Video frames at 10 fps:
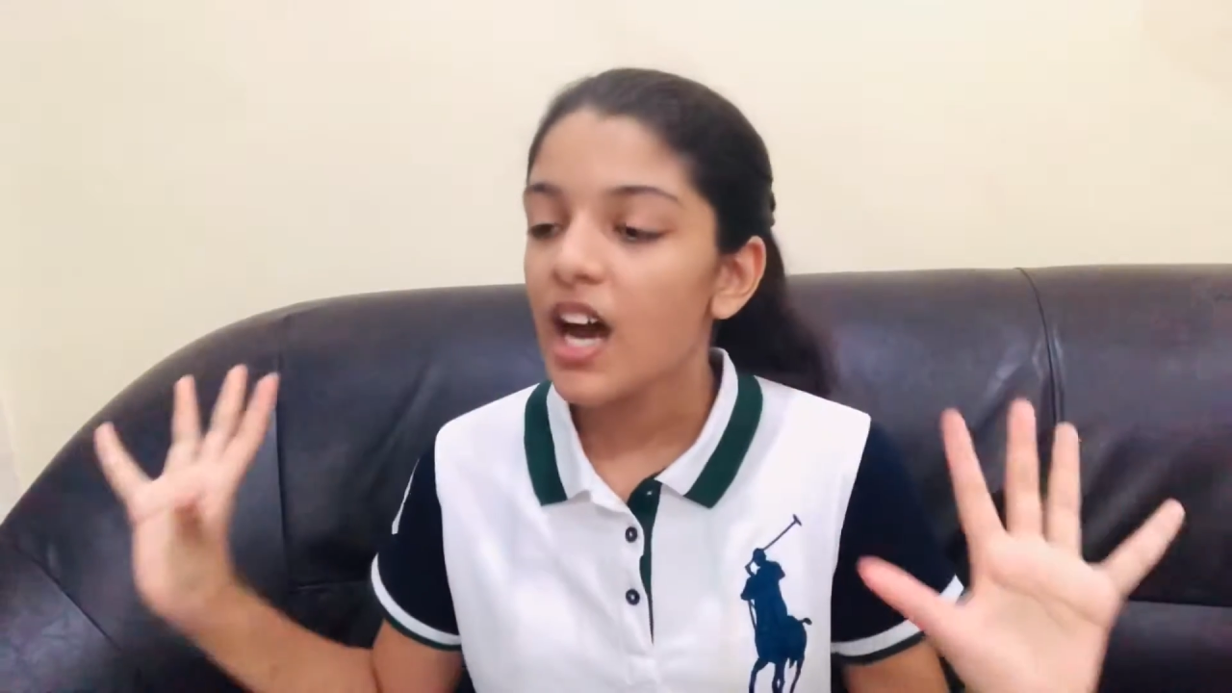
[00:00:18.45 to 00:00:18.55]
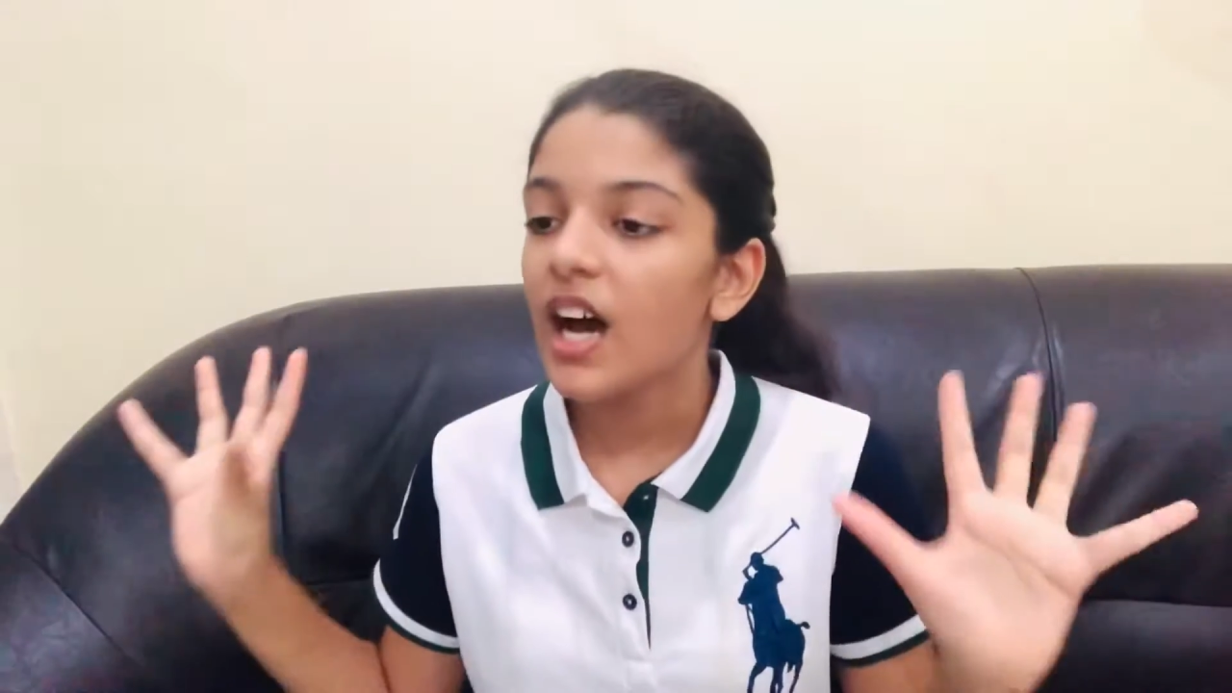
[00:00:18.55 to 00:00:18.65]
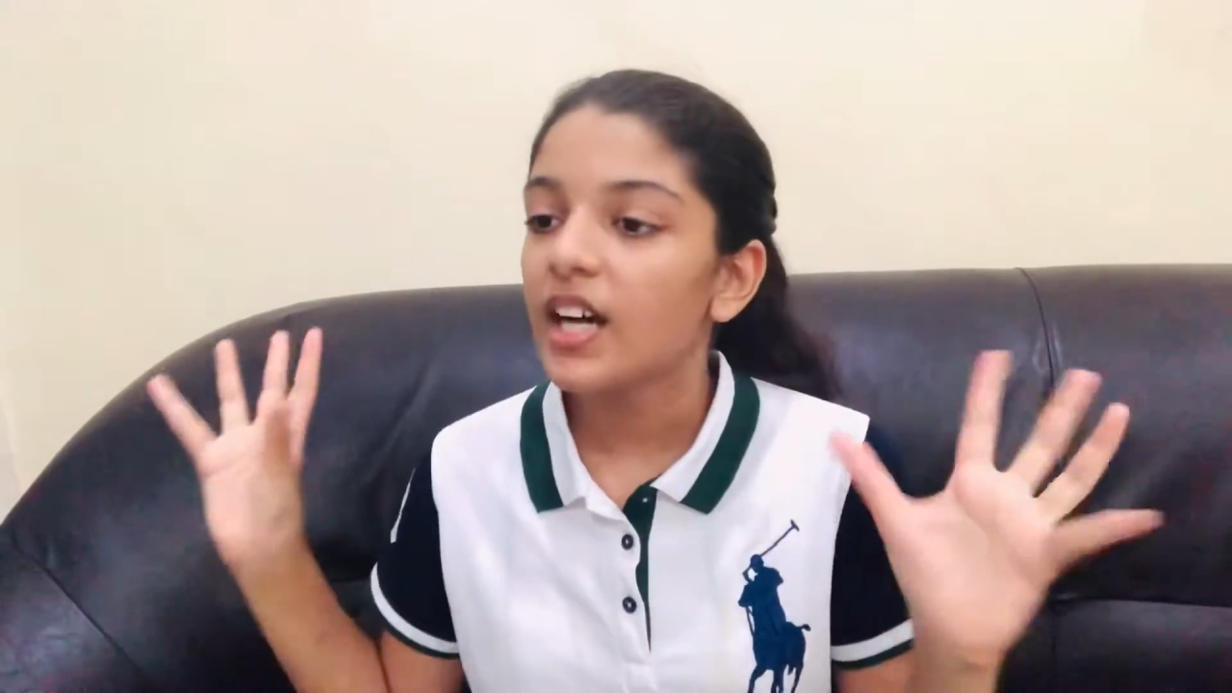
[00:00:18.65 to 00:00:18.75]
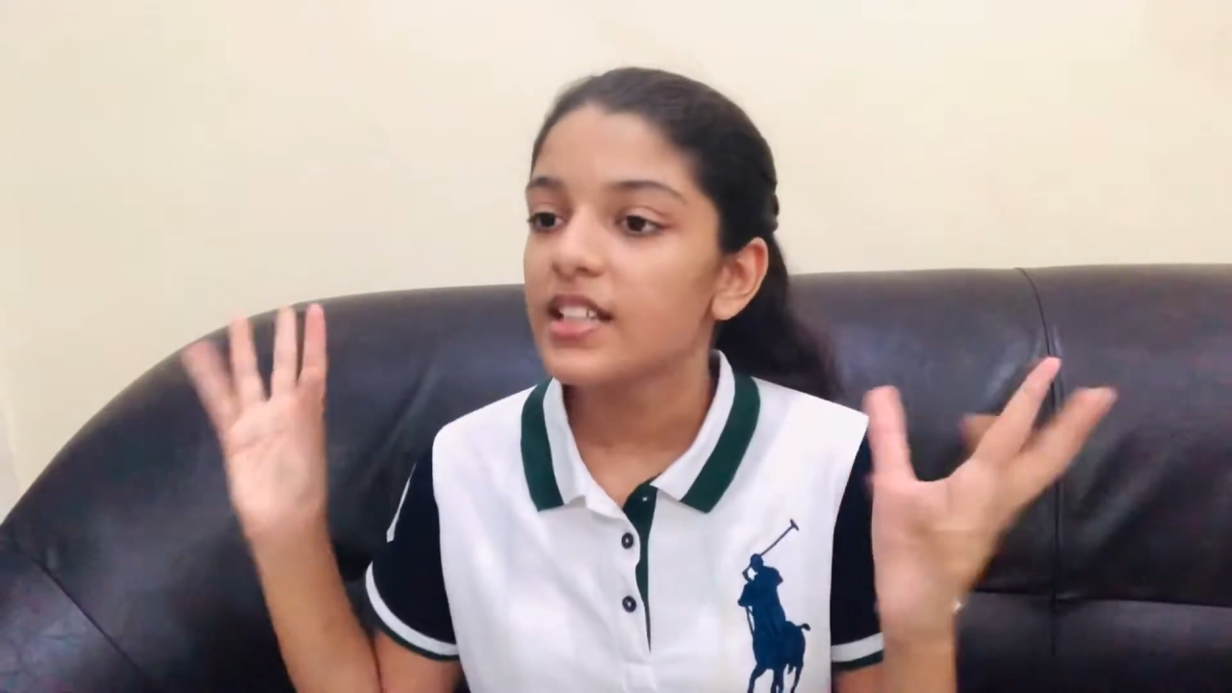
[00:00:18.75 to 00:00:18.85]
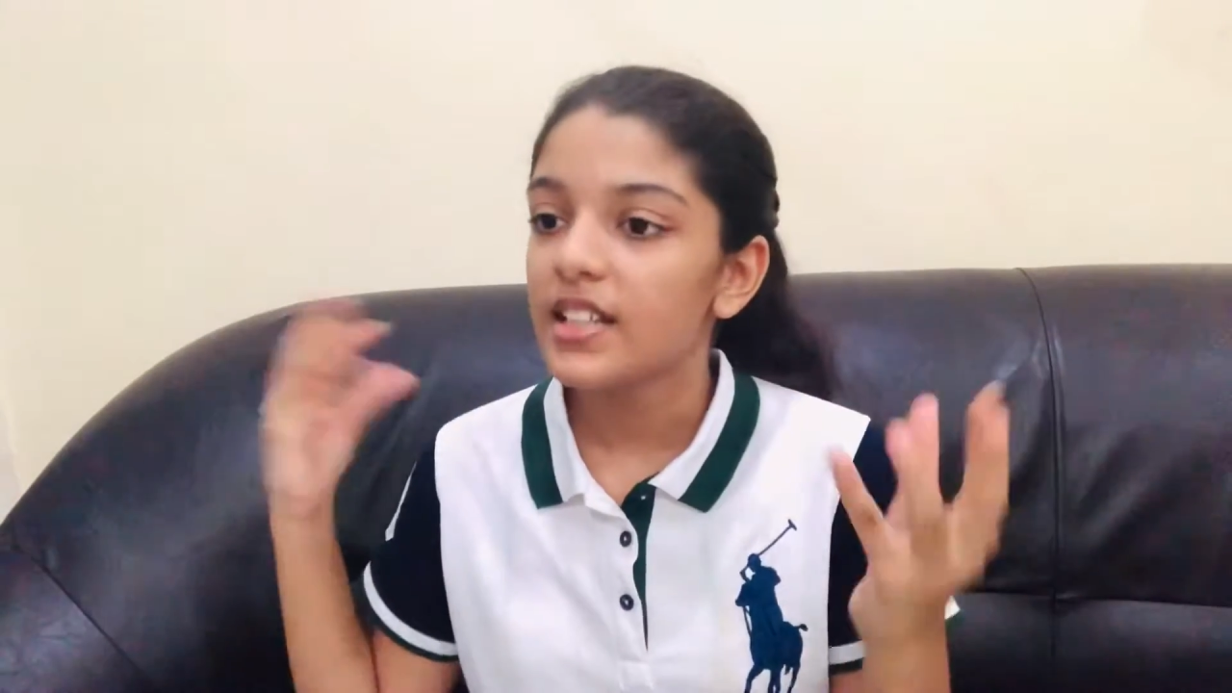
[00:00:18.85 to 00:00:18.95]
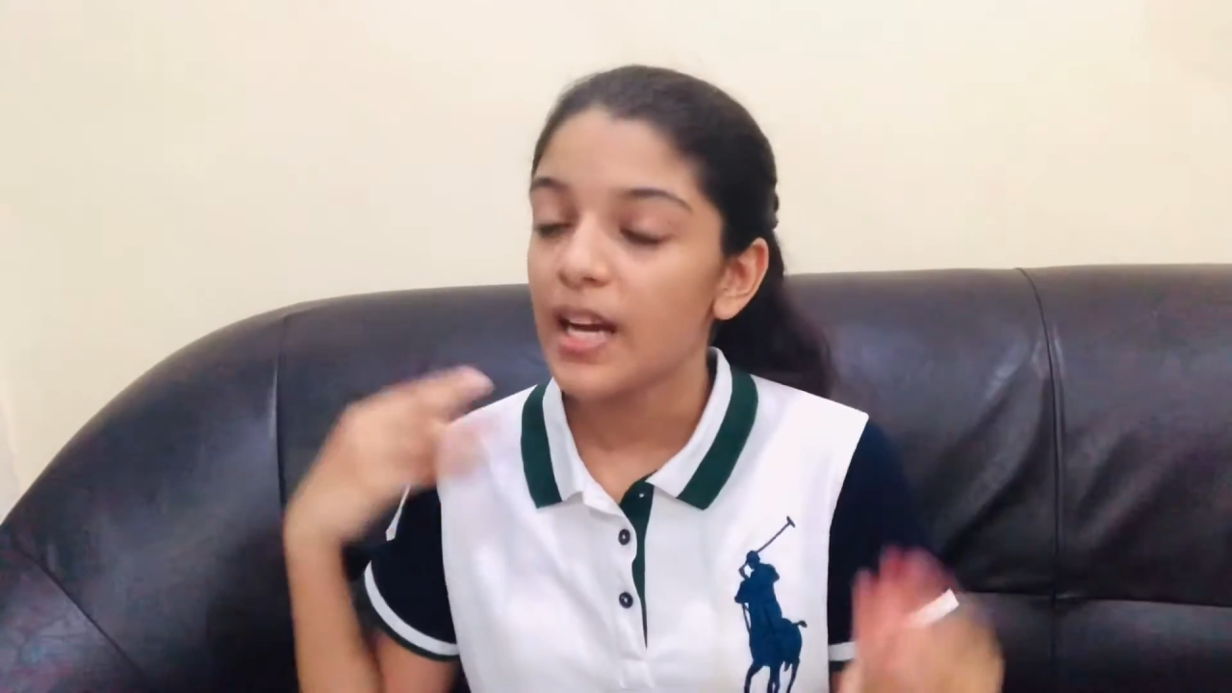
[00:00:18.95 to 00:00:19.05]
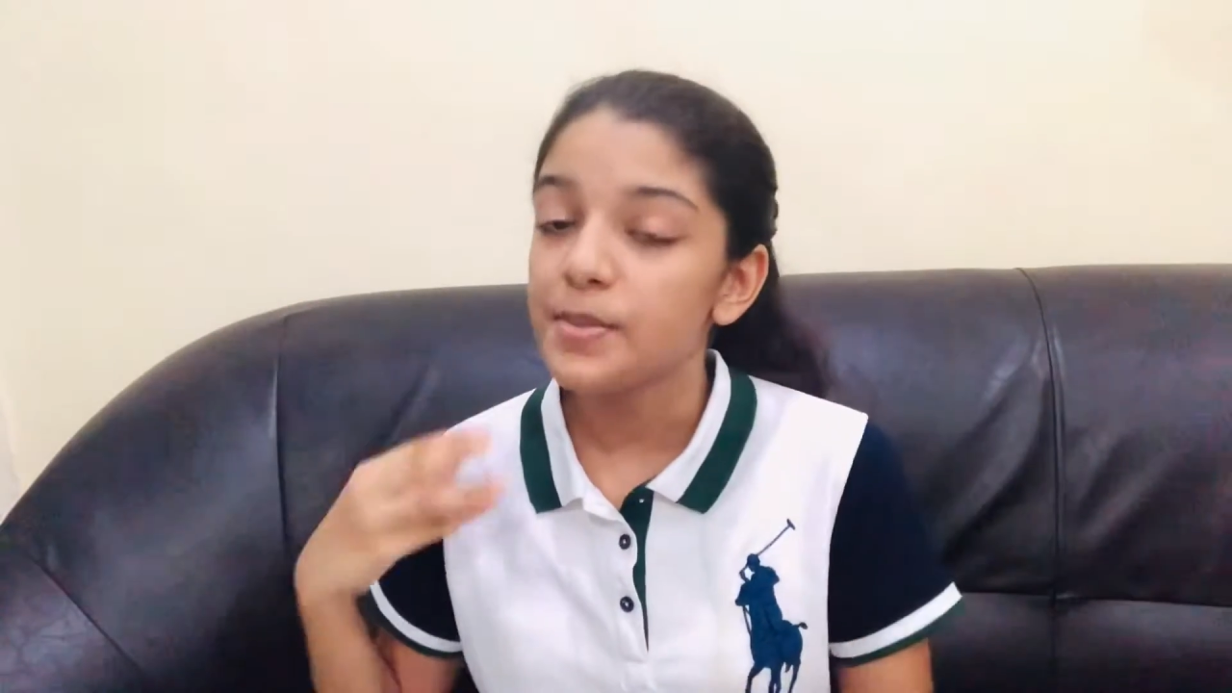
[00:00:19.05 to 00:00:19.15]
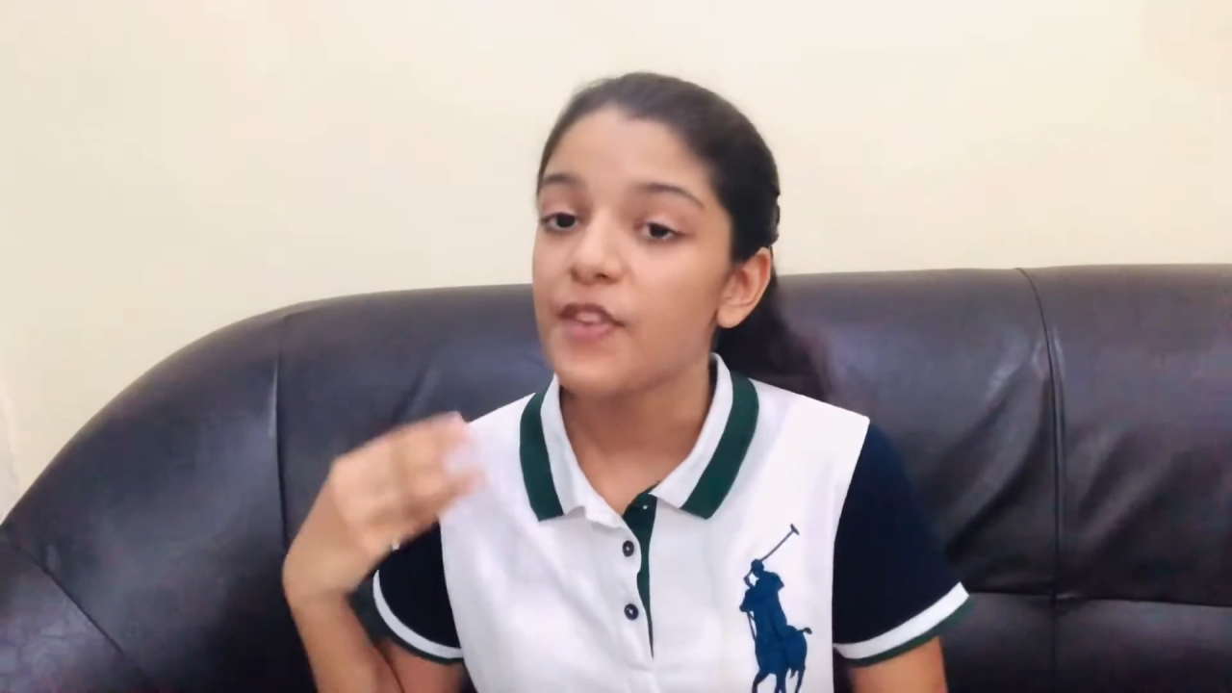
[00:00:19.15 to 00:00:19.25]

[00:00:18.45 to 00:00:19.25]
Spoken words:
are the types